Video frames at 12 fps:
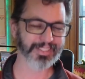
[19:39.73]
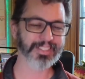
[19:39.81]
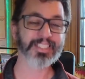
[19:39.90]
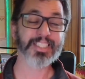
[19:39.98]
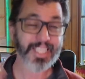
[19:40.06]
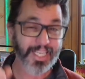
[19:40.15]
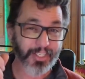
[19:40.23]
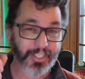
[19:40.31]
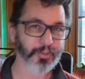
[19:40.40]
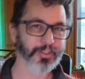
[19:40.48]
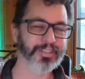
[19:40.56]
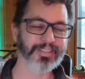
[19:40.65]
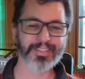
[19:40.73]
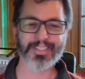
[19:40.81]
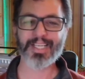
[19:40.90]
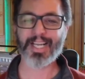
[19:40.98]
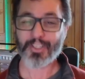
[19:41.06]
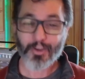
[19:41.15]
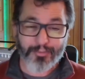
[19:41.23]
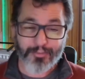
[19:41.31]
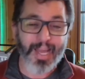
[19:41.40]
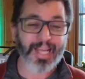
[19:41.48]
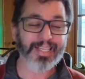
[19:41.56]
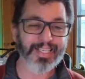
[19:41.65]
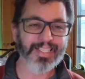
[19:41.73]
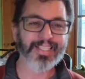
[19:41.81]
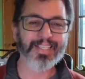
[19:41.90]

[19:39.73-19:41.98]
Stay tuned. And don't forget,